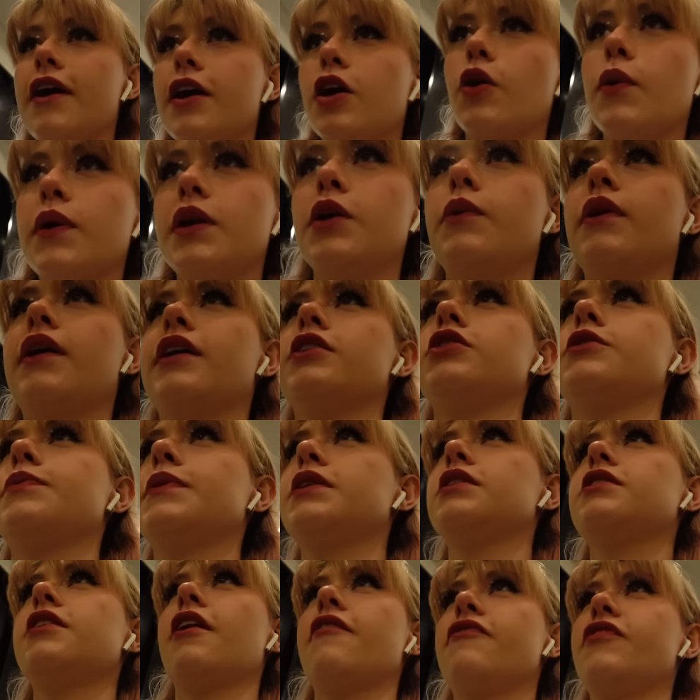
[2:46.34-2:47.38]
I go anywhere else
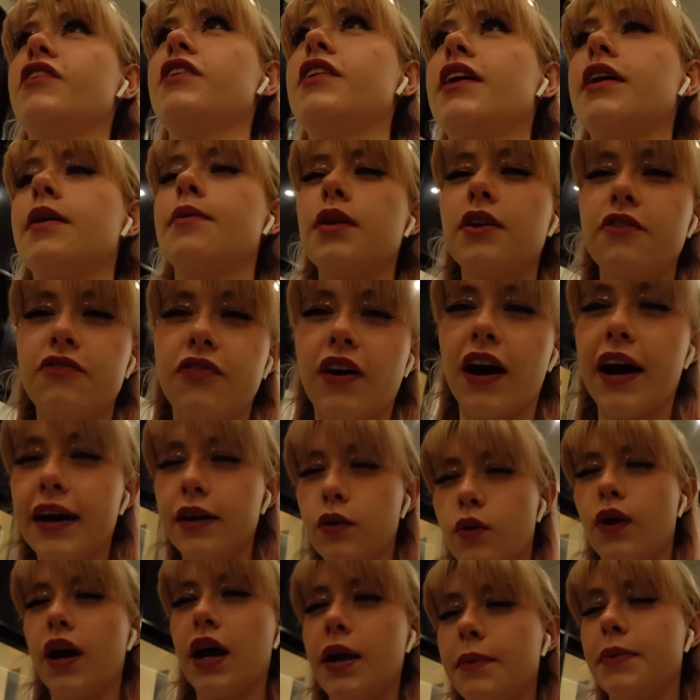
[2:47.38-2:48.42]
because I feel like I'm gonna
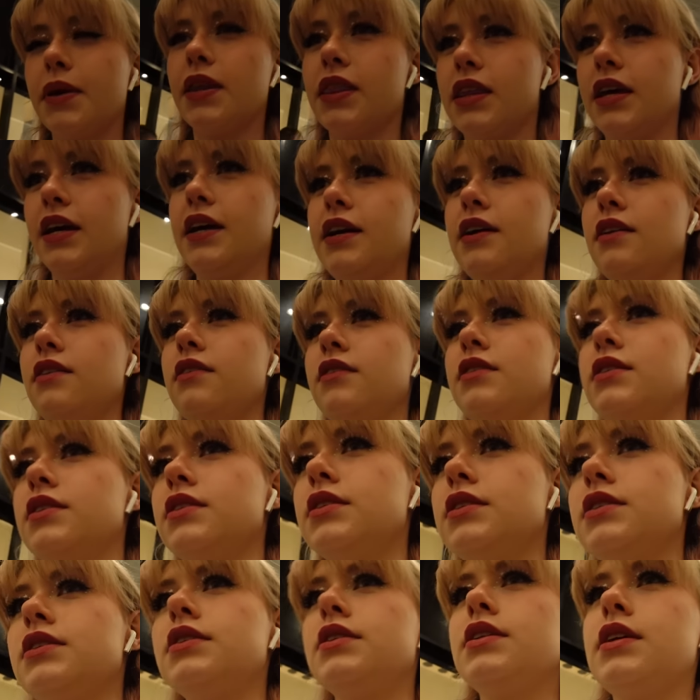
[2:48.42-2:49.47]
find quite a bit there
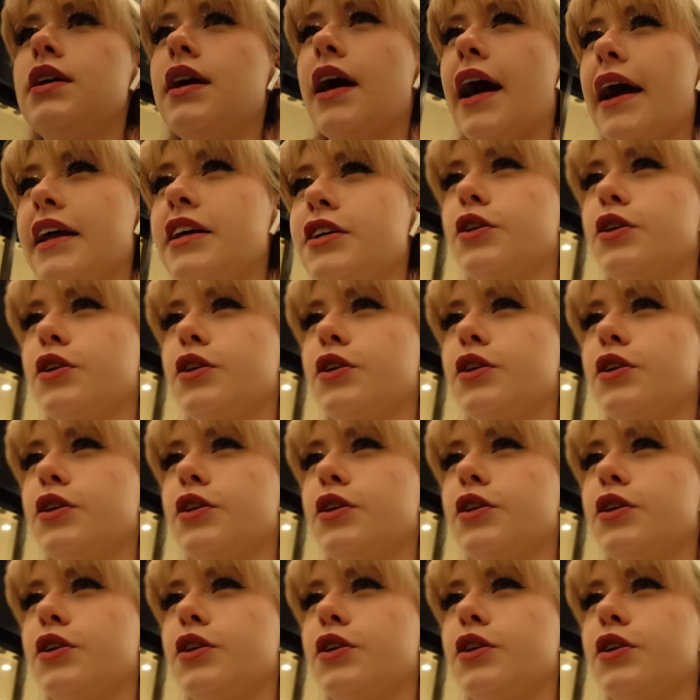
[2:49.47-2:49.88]
and